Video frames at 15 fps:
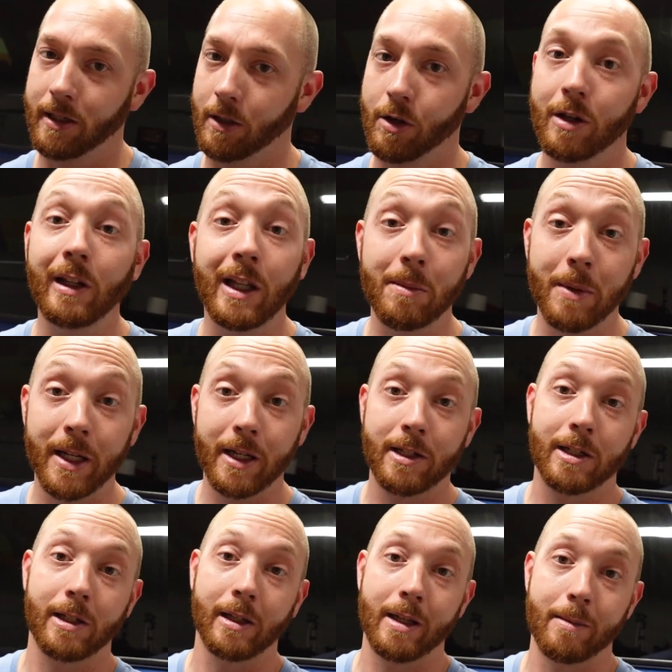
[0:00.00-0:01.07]
A good limited
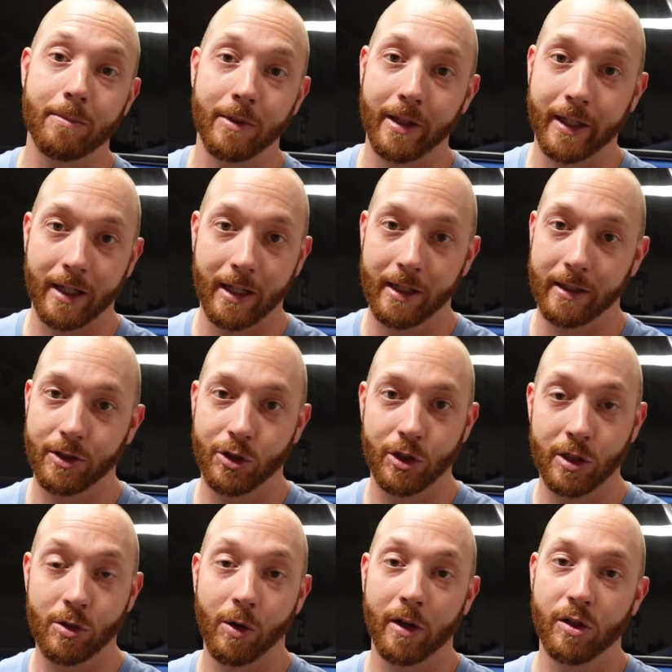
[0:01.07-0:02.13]
slip, like a
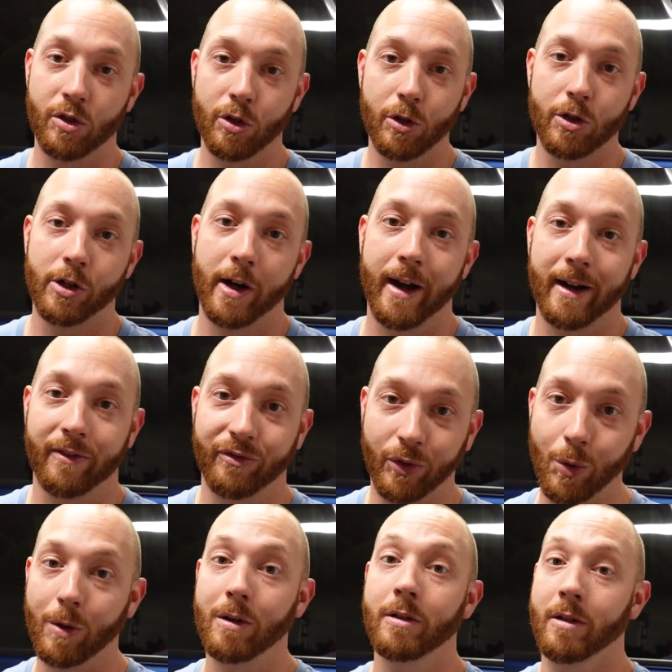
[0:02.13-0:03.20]
Detroit True Track
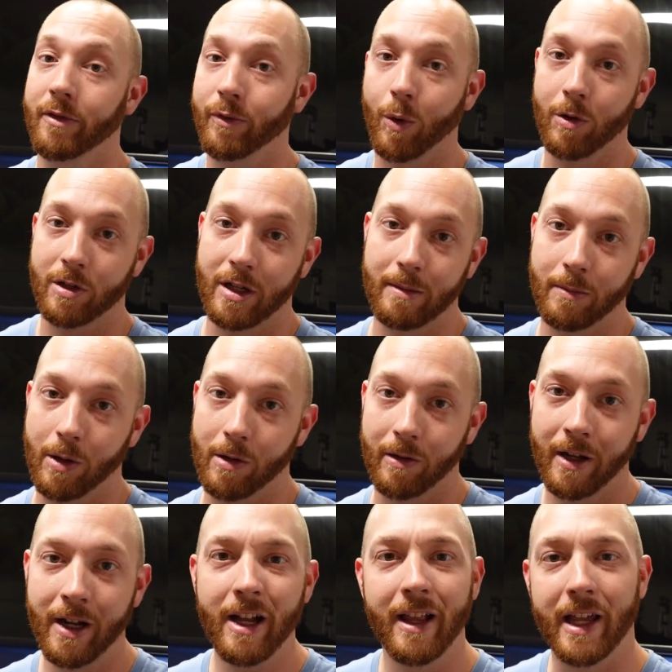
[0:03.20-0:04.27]
for the 14
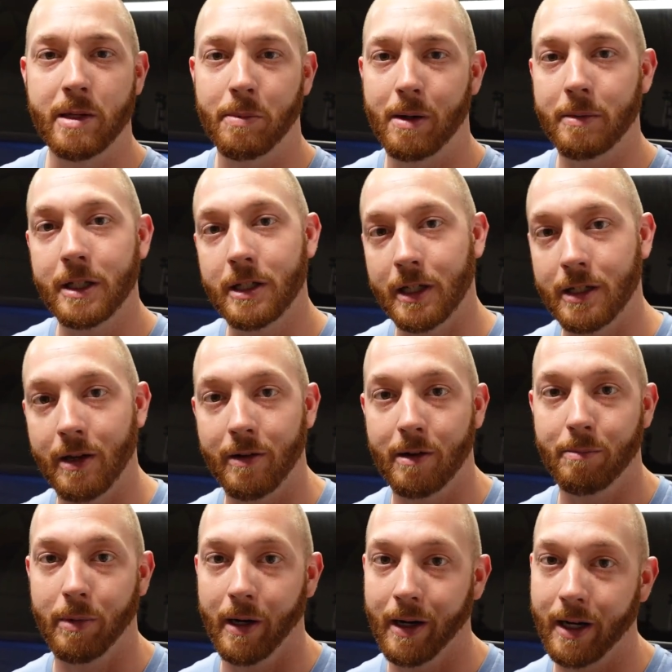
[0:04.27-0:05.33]
bolt, that's probably 600
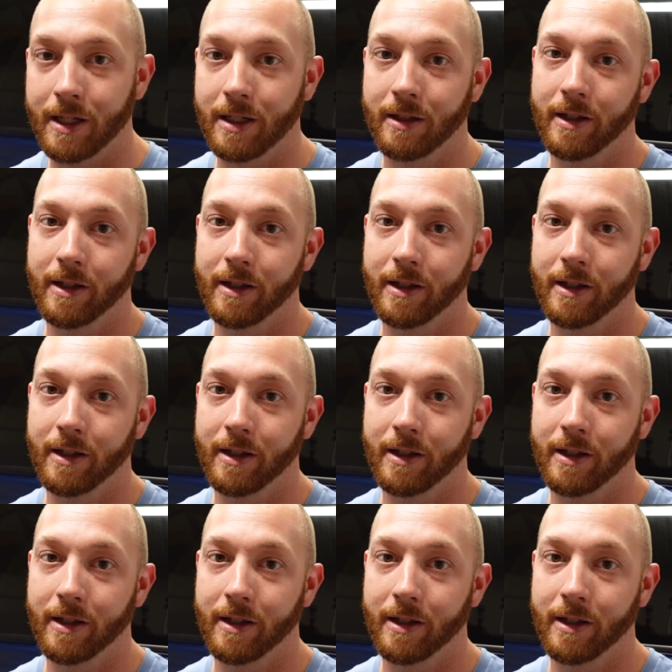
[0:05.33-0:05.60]
bucks.